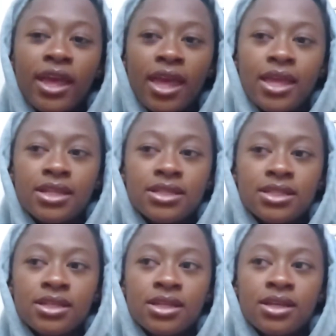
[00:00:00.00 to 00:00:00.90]

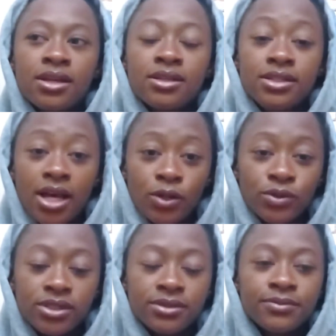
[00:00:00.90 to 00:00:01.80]
and
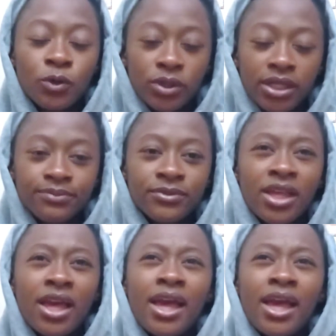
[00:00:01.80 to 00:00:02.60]
Dalot. Okay.